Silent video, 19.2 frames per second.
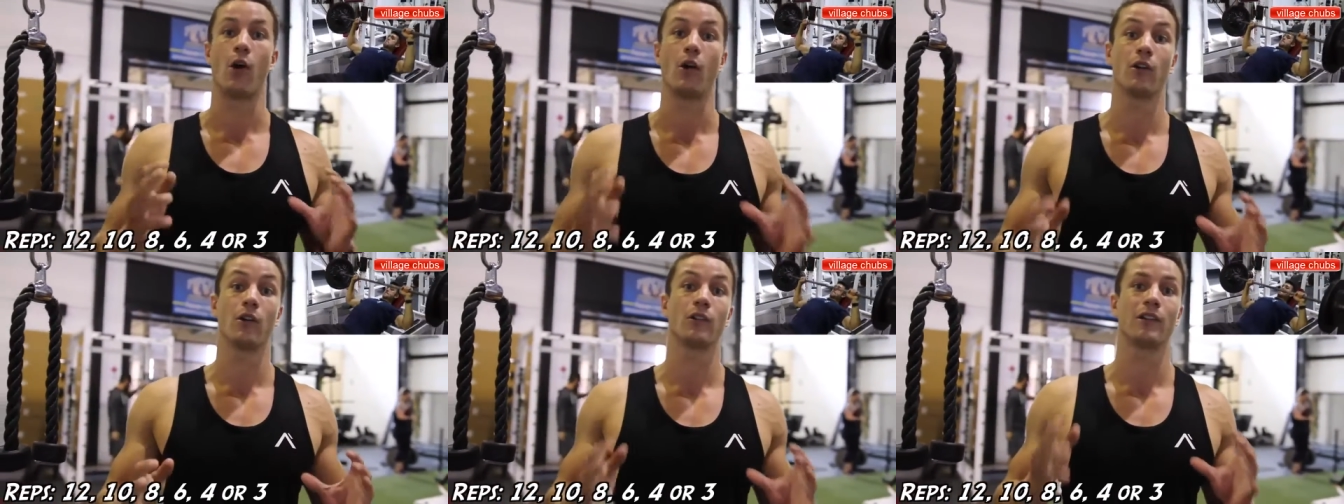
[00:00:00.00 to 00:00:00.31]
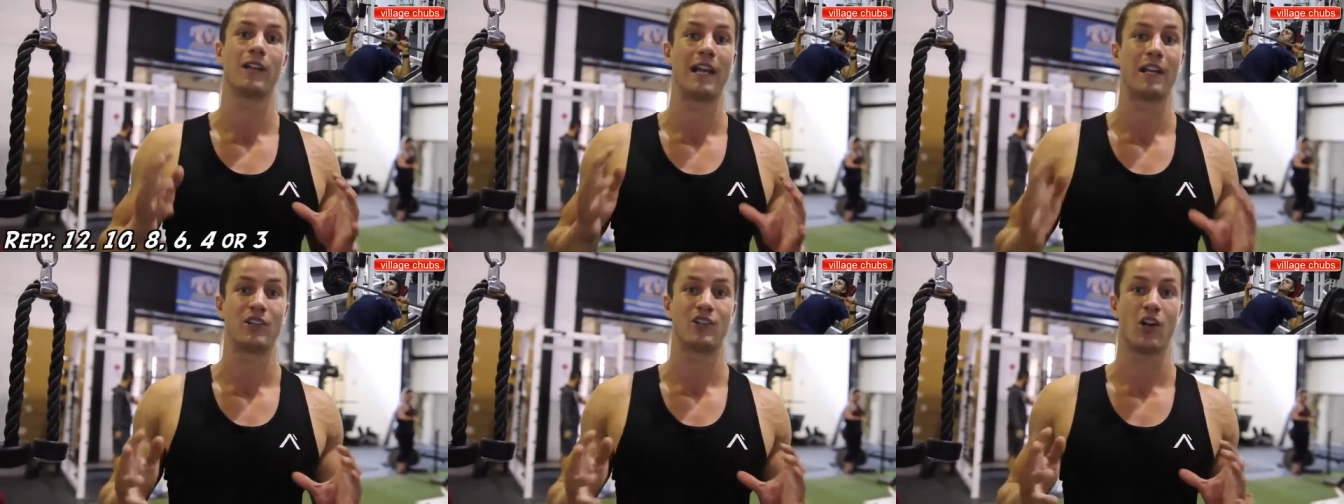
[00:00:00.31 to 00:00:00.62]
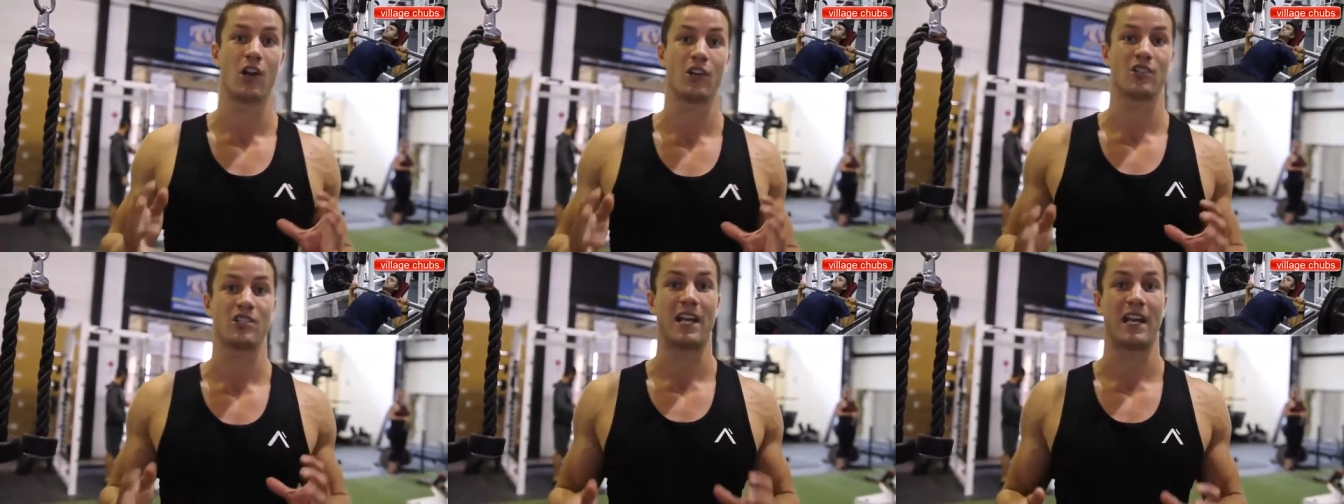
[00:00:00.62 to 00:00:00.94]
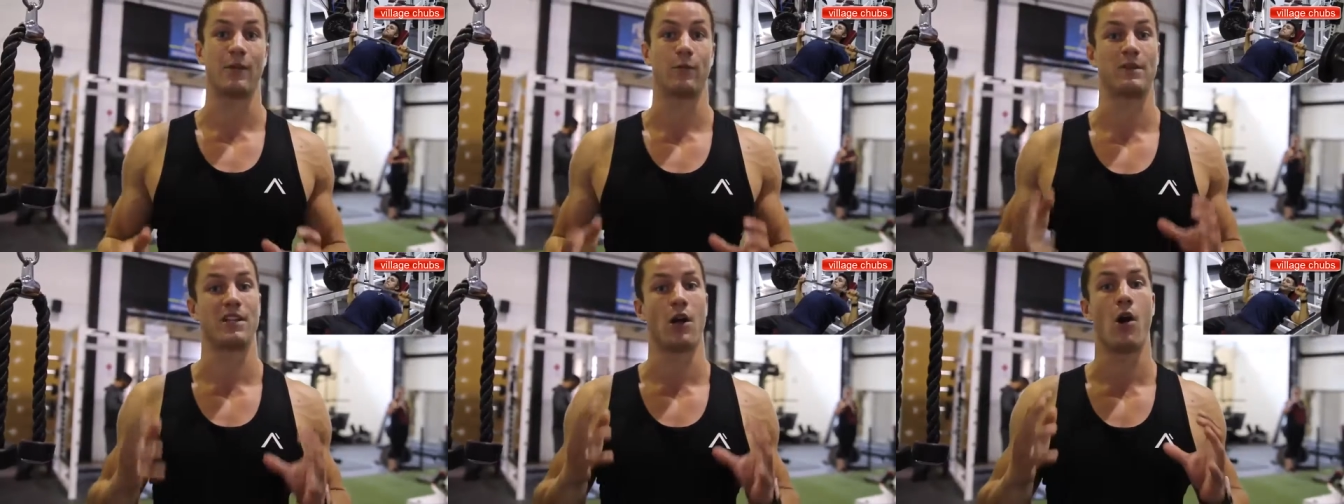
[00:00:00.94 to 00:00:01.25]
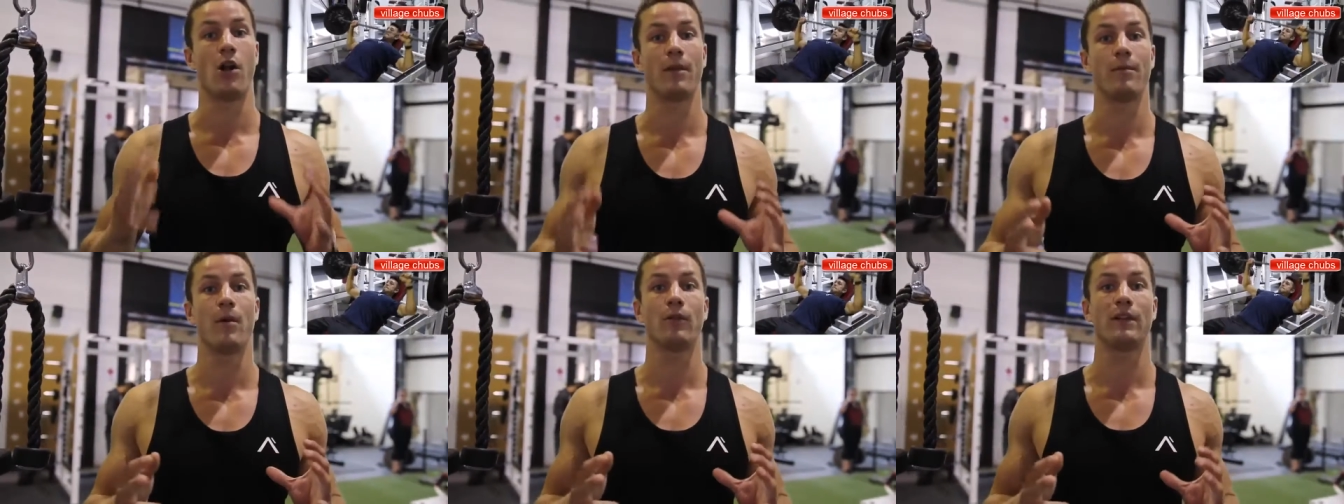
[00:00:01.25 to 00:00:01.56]
Arnold, like Josh said, it was
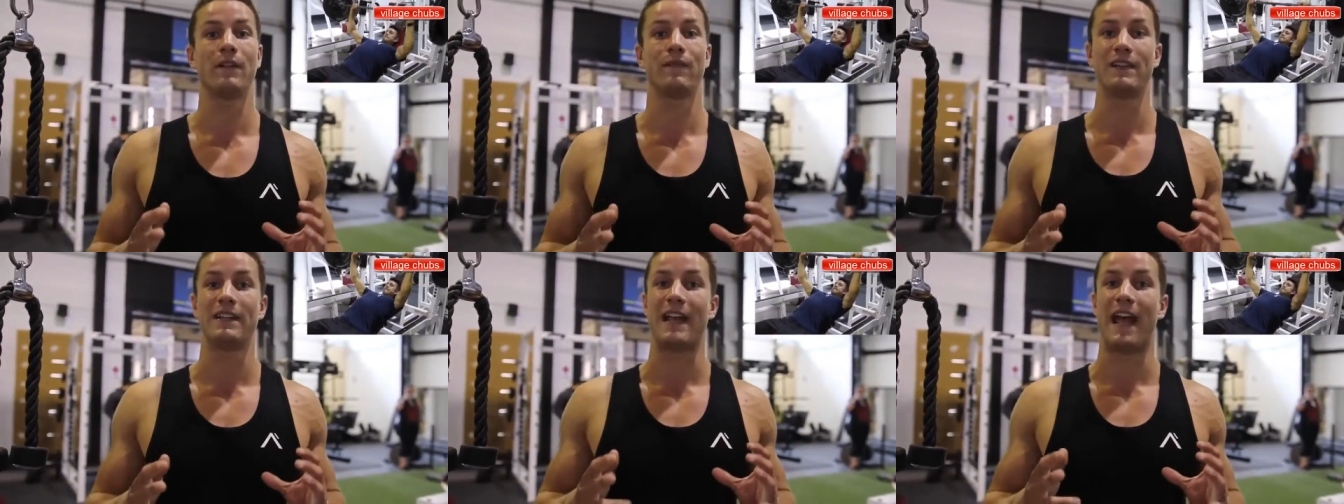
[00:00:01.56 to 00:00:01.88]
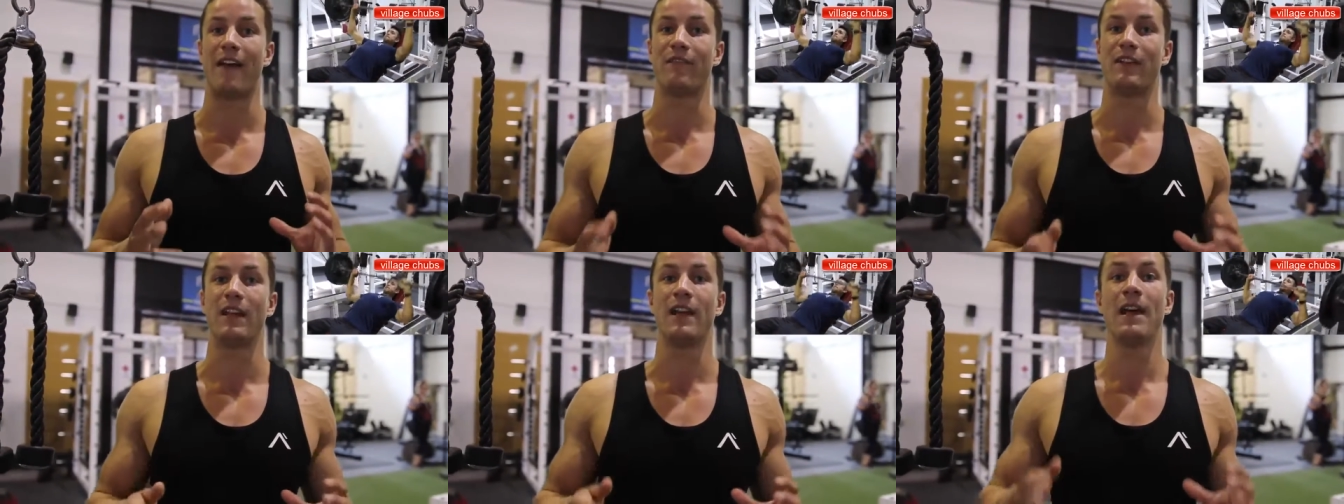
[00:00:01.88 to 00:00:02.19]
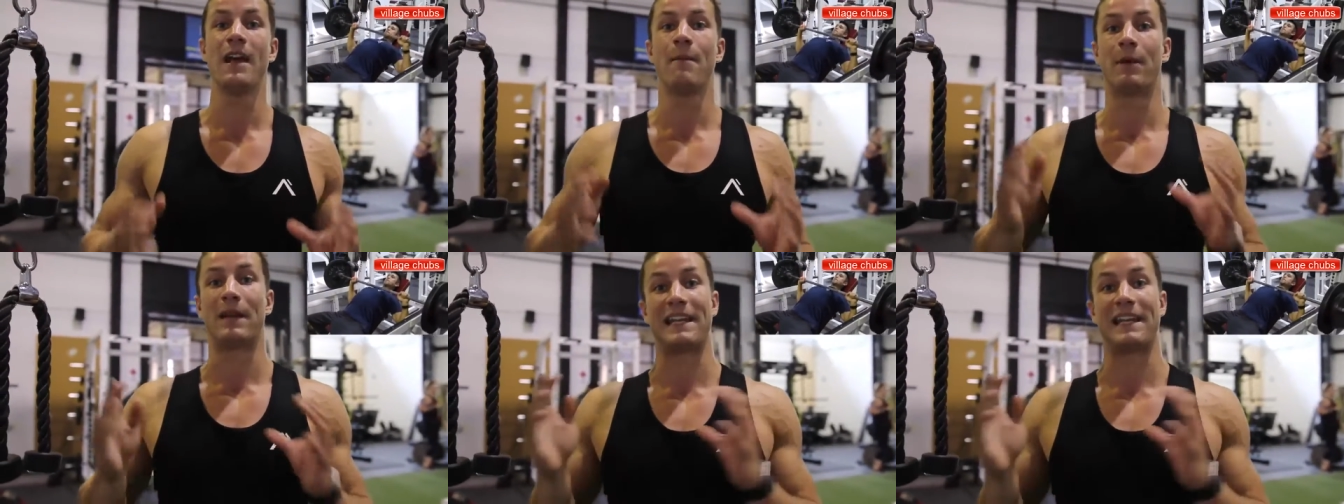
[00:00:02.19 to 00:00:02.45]
all about lifting heavy,